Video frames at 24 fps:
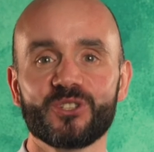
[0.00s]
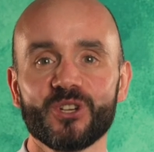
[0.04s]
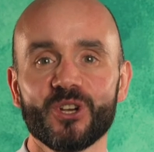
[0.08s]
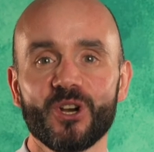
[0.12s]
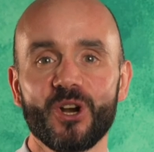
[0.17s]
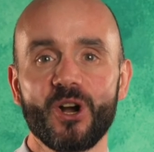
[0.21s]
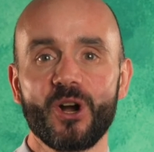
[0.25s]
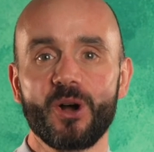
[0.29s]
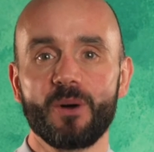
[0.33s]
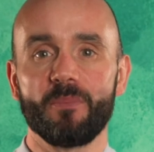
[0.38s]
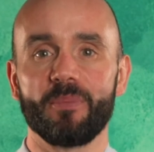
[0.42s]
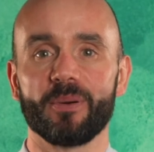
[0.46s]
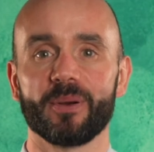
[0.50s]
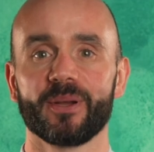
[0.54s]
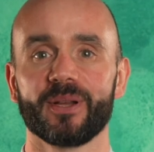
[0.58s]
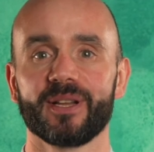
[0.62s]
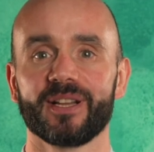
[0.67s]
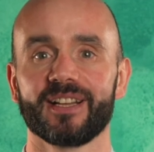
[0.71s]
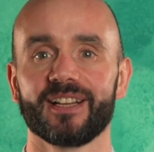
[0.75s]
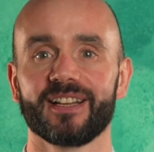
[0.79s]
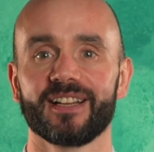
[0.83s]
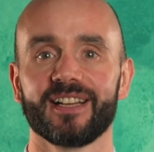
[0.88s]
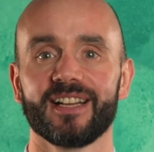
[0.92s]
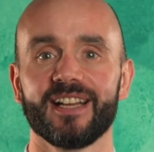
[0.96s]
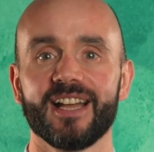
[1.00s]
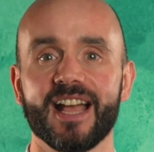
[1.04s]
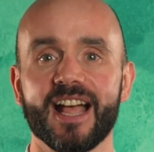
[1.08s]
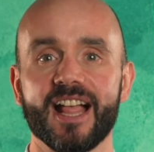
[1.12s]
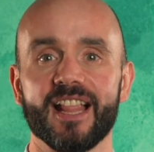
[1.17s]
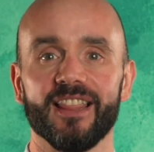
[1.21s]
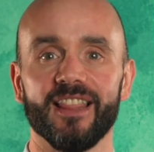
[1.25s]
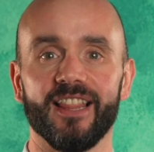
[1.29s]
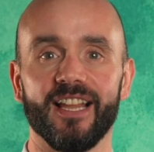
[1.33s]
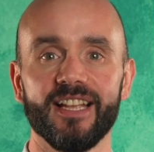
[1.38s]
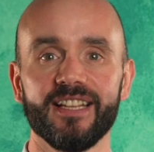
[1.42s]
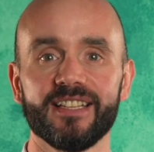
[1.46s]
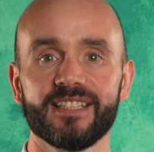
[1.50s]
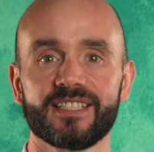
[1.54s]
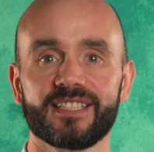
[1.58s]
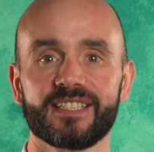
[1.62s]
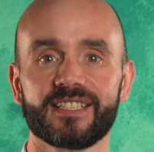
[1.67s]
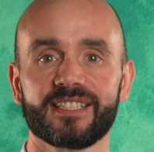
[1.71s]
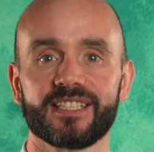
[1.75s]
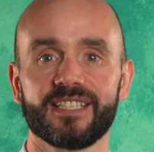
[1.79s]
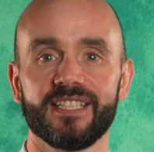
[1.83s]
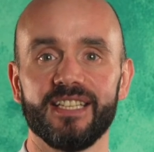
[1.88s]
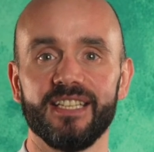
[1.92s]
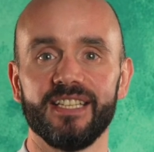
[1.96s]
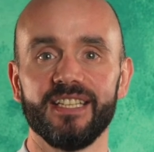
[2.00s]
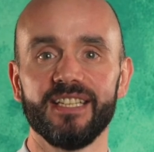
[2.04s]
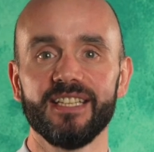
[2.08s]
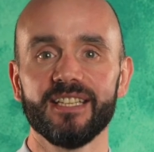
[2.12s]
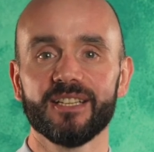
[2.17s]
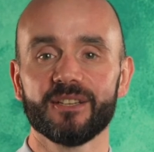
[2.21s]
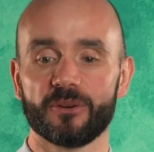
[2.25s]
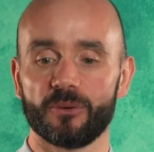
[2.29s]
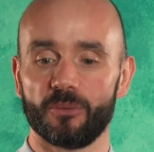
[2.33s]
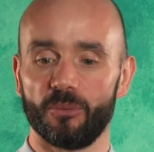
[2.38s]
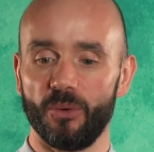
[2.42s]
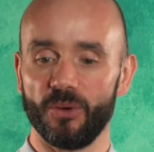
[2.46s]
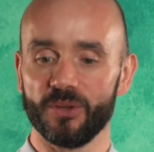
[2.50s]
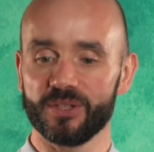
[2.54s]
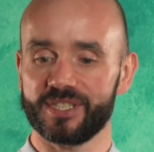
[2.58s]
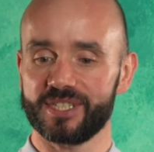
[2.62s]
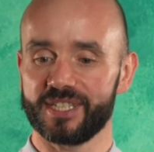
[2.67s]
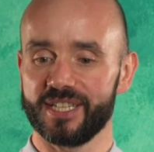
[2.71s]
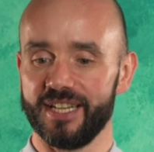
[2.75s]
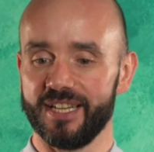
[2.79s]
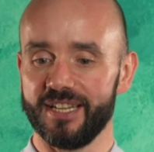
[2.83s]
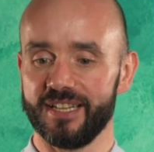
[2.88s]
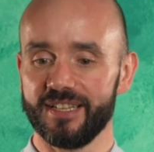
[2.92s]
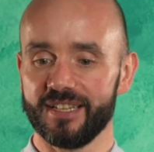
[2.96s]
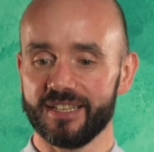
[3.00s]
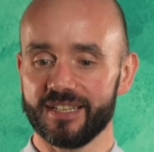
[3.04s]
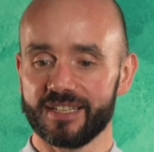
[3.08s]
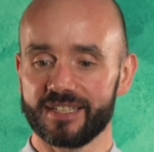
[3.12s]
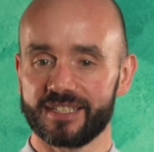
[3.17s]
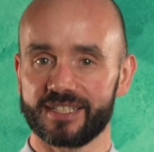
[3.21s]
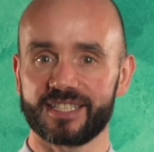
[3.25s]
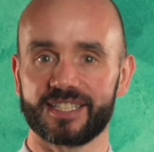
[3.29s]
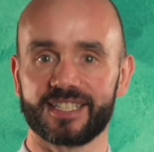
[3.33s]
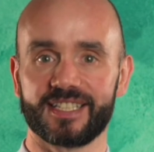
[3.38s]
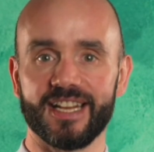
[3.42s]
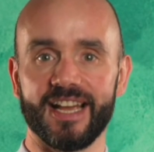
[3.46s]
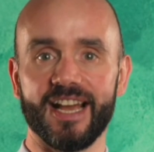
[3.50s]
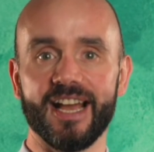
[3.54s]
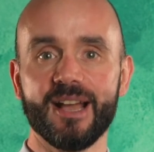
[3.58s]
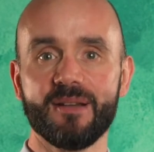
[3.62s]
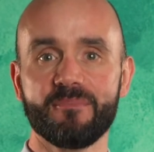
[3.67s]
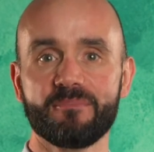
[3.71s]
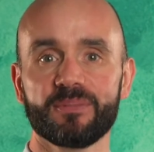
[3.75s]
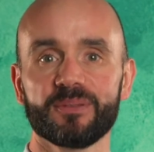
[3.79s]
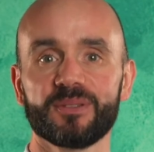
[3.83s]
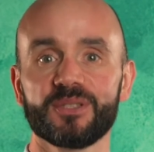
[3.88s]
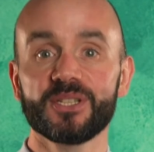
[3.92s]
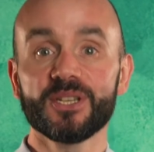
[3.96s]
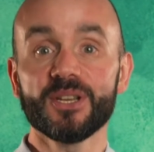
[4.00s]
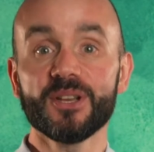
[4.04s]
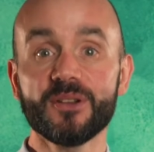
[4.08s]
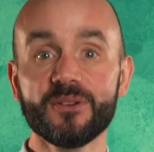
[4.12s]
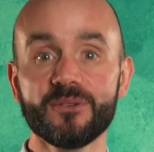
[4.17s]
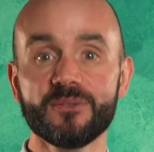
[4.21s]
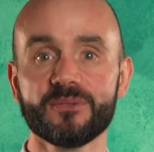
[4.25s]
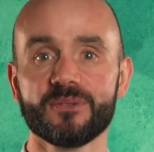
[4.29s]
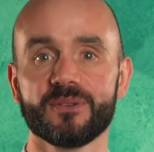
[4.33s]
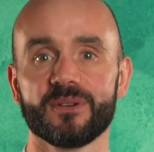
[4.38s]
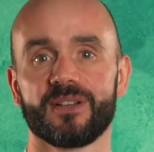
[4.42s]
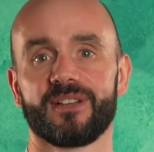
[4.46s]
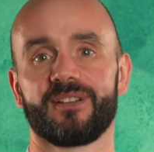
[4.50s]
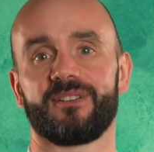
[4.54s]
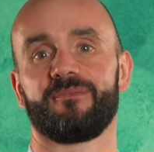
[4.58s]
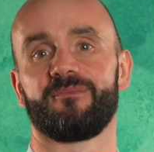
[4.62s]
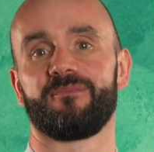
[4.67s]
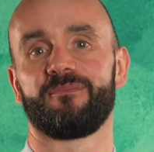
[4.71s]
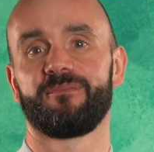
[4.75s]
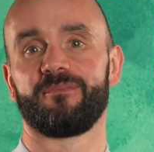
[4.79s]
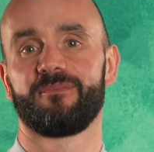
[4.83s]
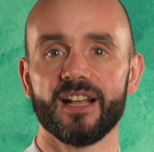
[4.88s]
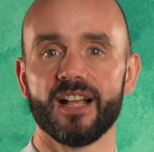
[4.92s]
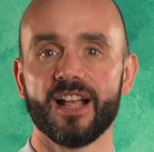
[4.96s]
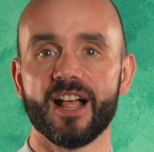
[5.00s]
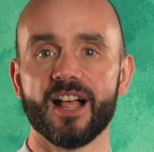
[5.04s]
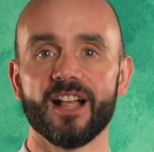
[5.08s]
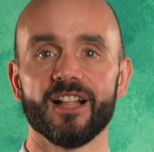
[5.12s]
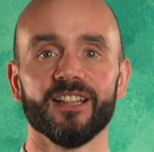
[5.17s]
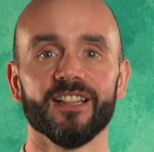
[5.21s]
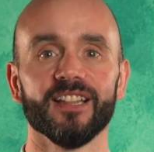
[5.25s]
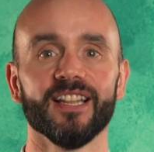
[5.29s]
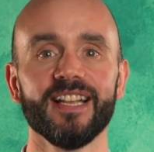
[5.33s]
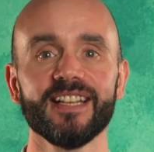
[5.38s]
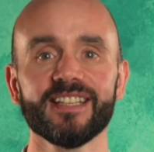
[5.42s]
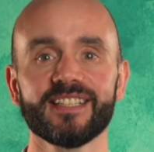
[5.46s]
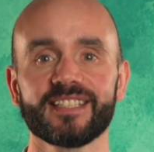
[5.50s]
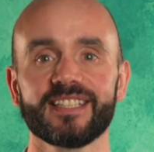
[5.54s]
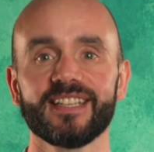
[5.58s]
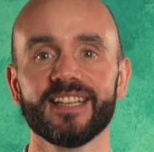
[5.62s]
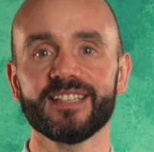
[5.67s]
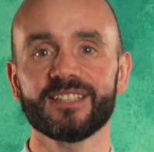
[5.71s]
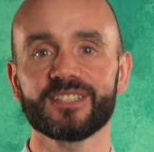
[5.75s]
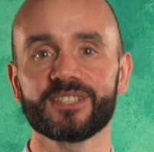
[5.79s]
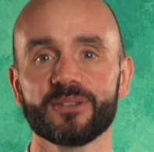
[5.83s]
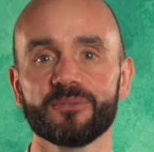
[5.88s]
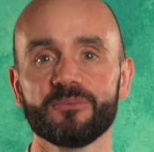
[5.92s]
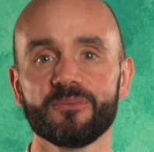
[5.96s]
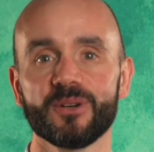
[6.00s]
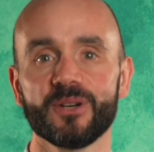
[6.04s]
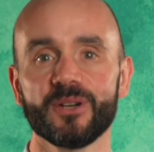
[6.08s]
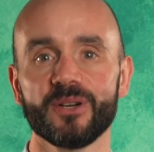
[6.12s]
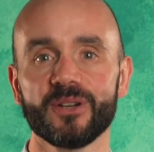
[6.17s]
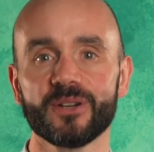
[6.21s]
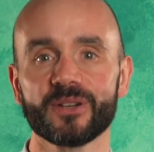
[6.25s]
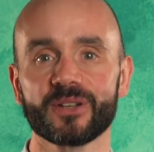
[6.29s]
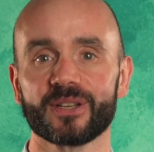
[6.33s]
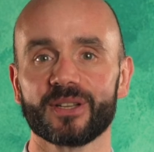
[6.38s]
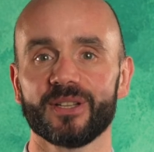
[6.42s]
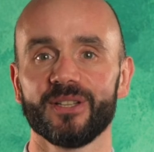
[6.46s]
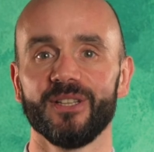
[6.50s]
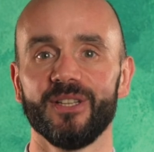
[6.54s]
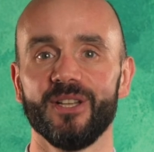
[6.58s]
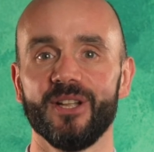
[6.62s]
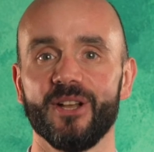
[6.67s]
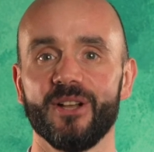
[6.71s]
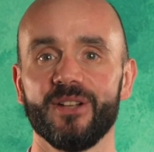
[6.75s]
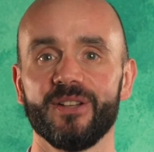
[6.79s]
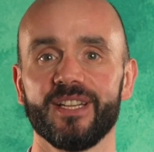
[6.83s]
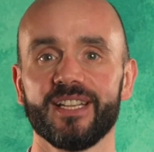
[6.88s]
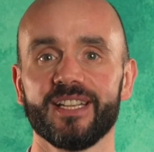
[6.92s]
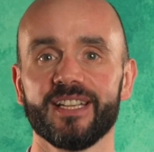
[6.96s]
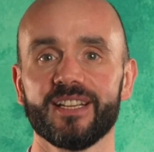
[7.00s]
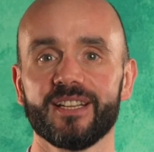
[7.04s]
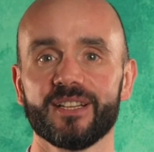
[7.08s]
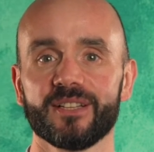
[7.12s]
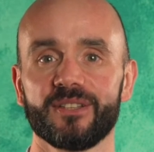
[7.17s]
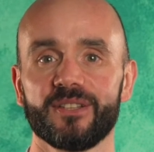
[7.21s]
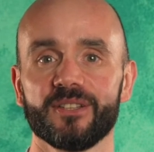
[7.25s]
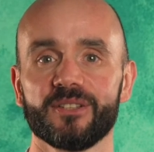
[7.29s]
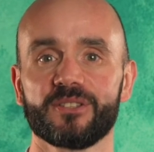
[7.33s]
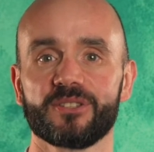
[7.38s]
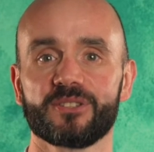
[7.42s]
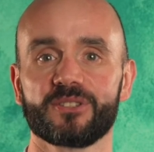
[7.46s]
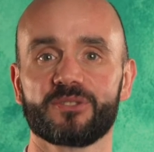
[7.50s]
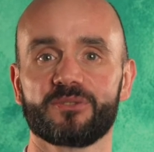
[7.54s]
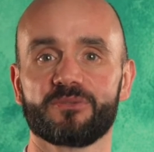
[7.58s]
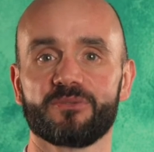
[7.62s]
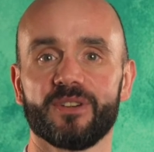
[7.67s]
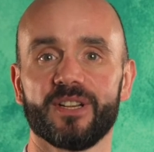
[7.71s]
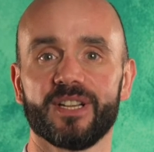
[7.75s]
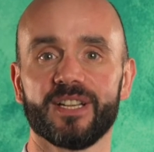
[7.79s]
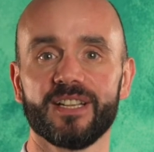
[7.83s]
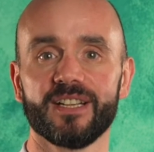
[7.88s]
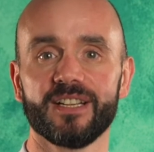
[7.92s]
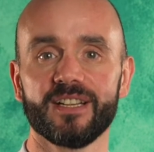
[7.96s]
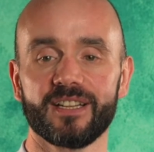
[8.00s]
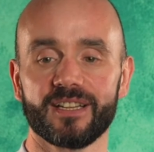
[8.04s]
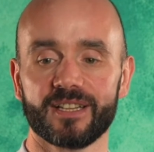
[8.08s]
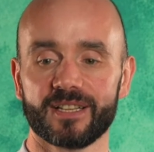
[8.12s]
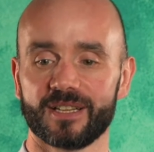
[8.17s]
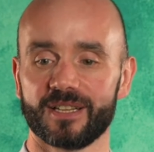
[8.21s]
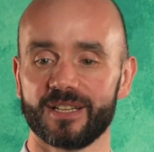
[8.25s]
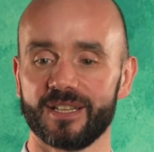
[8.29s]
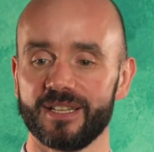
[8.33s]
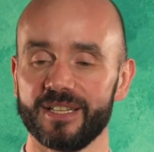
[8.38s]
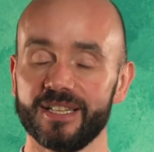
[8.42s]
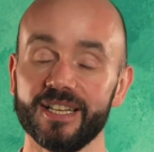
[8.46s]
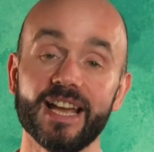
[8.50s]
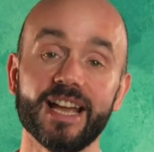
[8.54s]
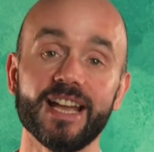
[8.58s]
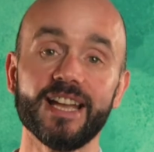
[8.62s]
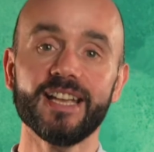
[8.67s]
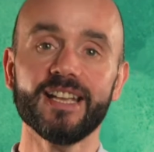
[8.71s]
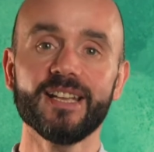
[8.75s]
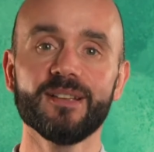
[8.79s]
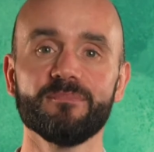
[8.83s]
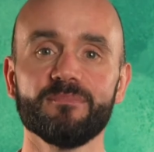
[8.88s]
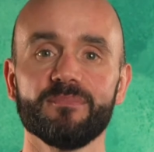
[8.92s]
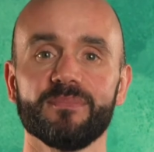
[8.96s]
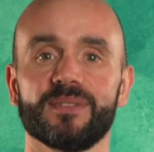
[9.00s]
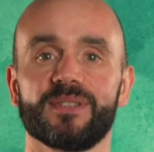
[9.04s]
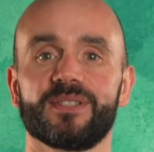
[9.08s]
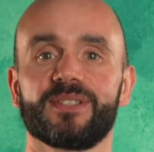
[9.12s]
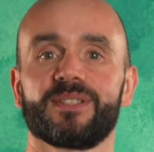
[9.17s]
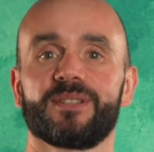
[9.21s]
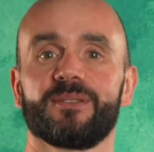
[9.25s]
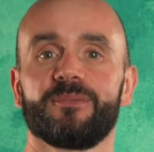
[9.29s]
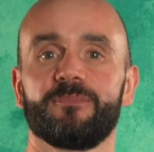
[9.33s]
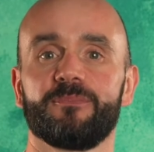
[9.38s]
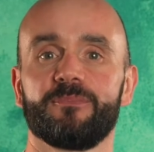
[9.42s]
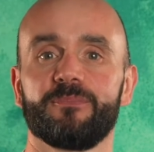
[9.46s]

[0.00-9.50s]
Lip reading: job! Let's see what's in step 2. Let's get to work learning the string names.